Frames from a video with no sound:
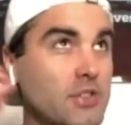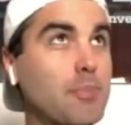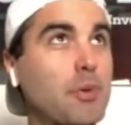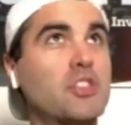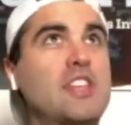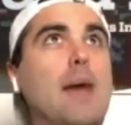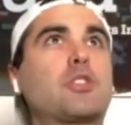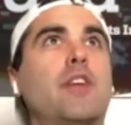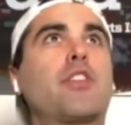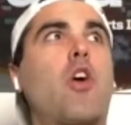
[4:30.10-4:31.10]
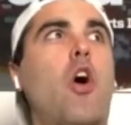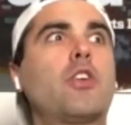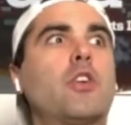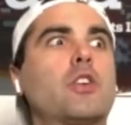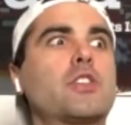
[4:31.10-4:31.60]
There's a perception of the
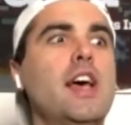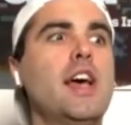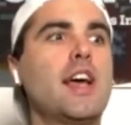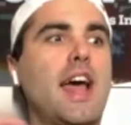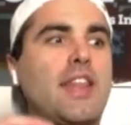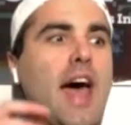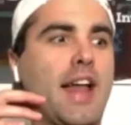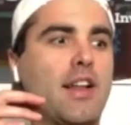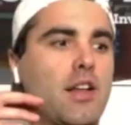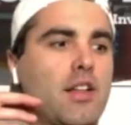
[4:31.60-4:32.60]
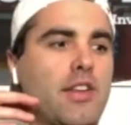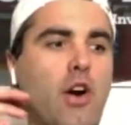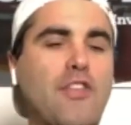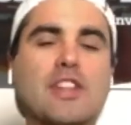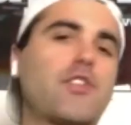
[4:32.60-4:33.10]
Cardinals that
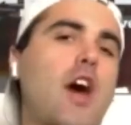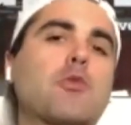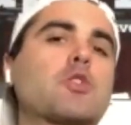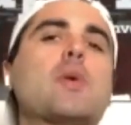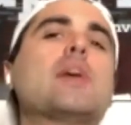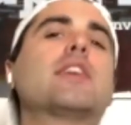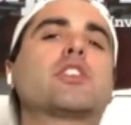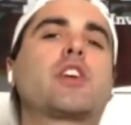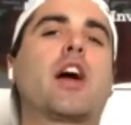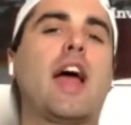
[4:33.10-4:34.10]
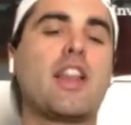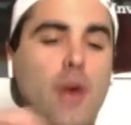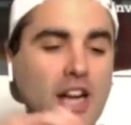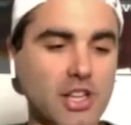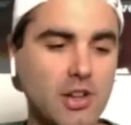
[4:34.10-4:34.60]
their offensive line was weak this year. And
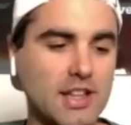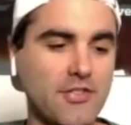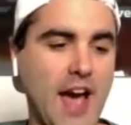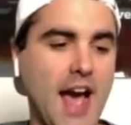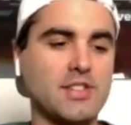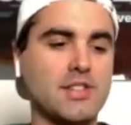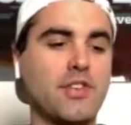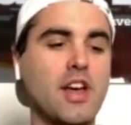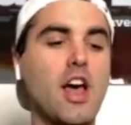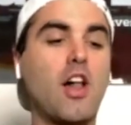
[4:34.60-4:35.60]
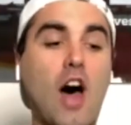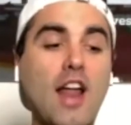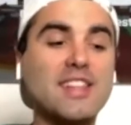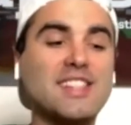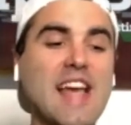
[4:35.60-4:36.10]
you actually look at the facts of a
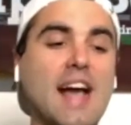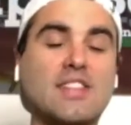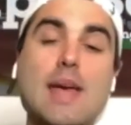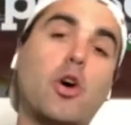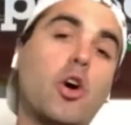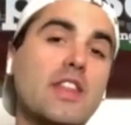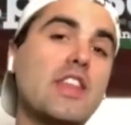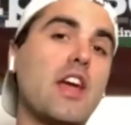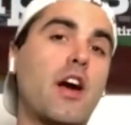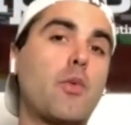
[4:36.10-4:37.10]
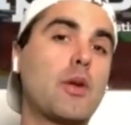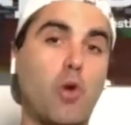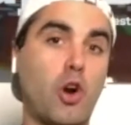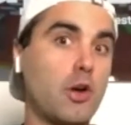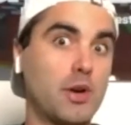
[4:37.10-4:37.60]
lot of the sacks came early in the year when
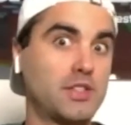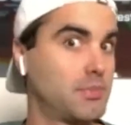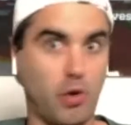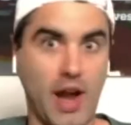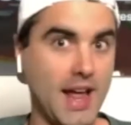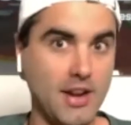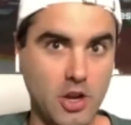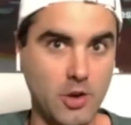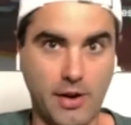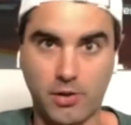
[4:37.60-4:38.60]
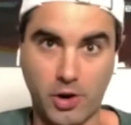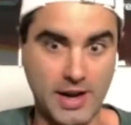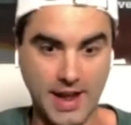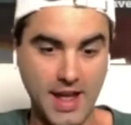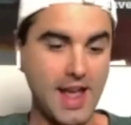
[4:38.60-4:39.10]
Murray was brand new. They were
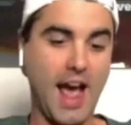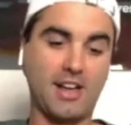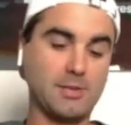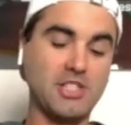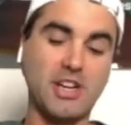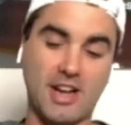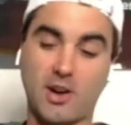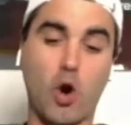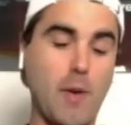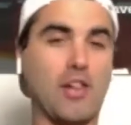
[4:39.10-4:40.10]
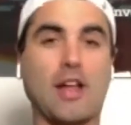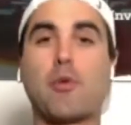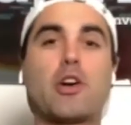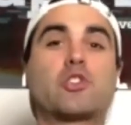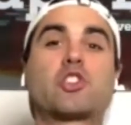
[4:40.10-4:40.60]
learning how, especially a quarterback like
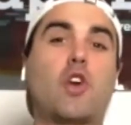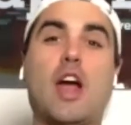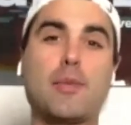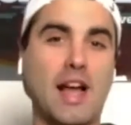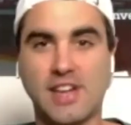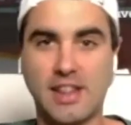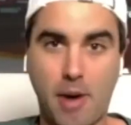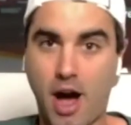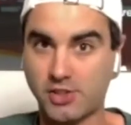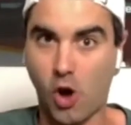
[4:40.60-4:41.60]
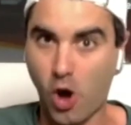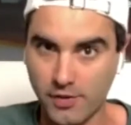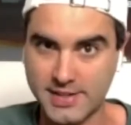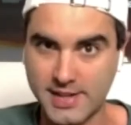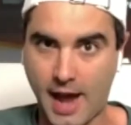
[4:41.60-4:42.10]
Murray was scrambling outside the box
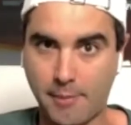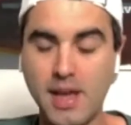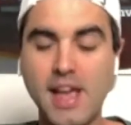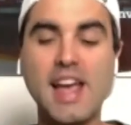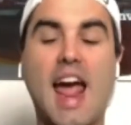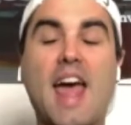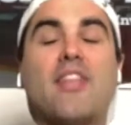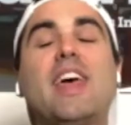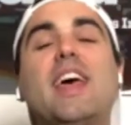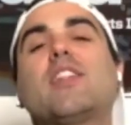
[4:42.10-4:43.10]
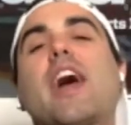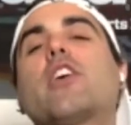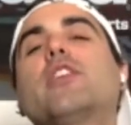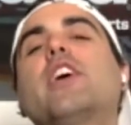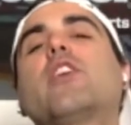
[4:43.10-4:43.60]
all the time. And then
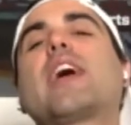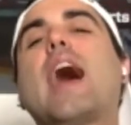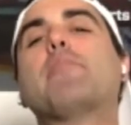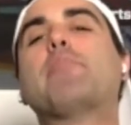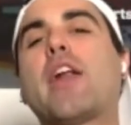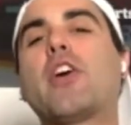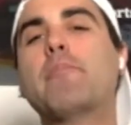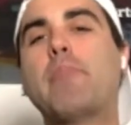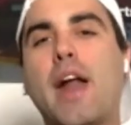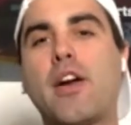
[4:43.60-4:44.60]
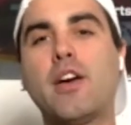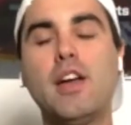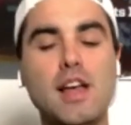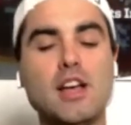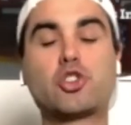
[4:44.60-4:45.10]
later in the year, they got better and better.
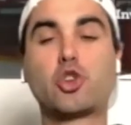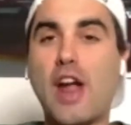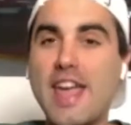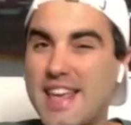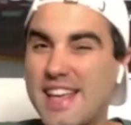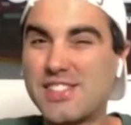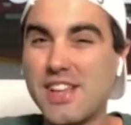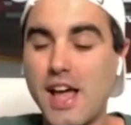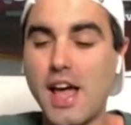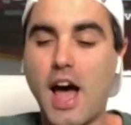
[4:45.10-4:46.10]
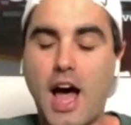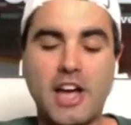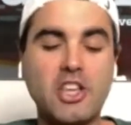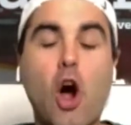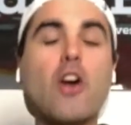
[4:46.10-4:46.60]
Drake, his
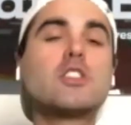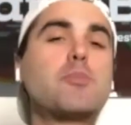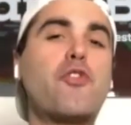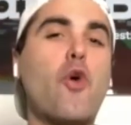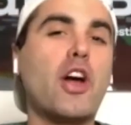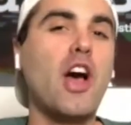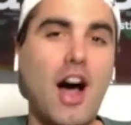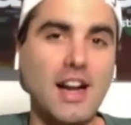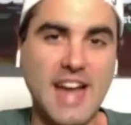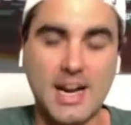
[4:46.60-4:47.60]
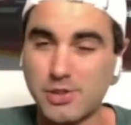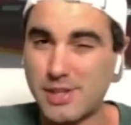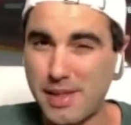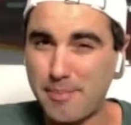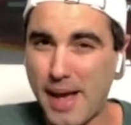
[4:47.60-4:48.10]
yards before contact were
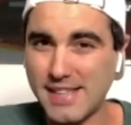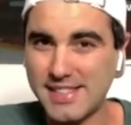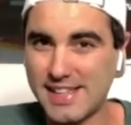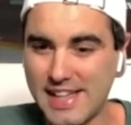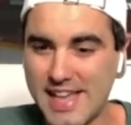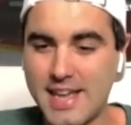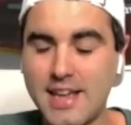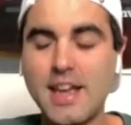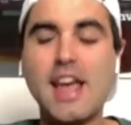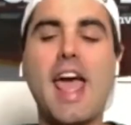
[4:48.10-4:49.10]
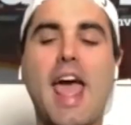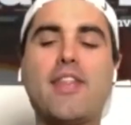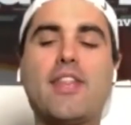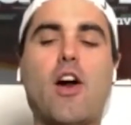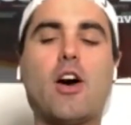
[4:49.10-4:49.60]
some of the best in the league.
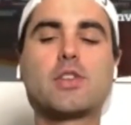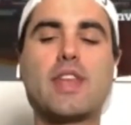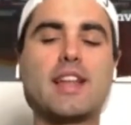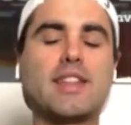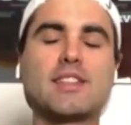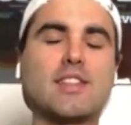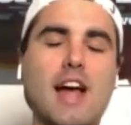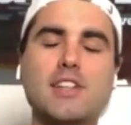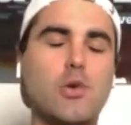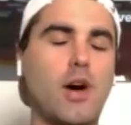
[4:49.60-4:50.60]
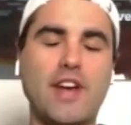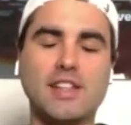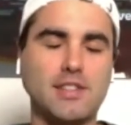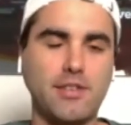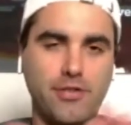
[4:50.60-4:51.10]
And then also they signed 2
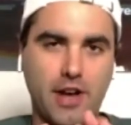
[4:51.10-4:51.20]
offensive